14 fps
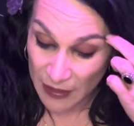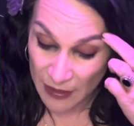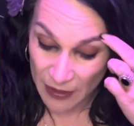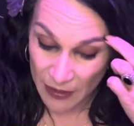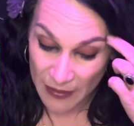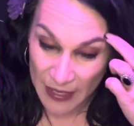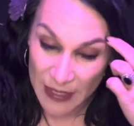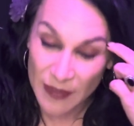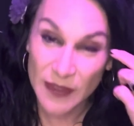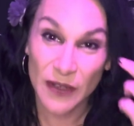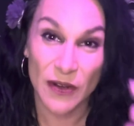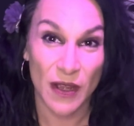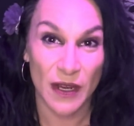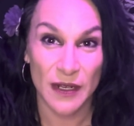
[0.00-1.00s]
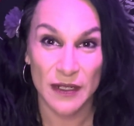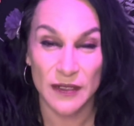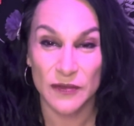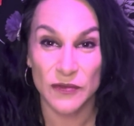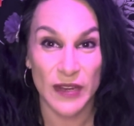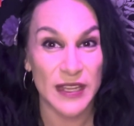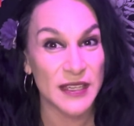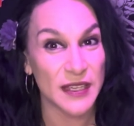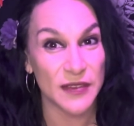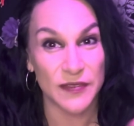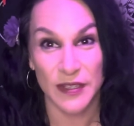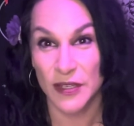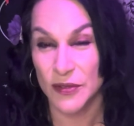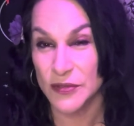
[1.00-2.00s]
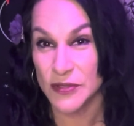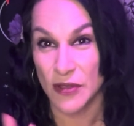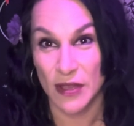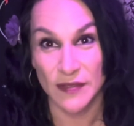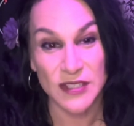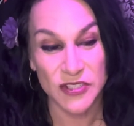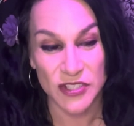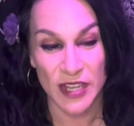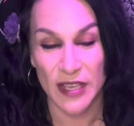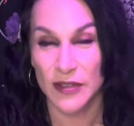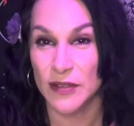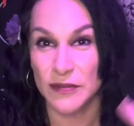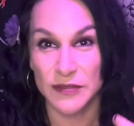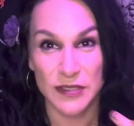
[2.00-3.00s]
All right, there are Reiki videos on this channel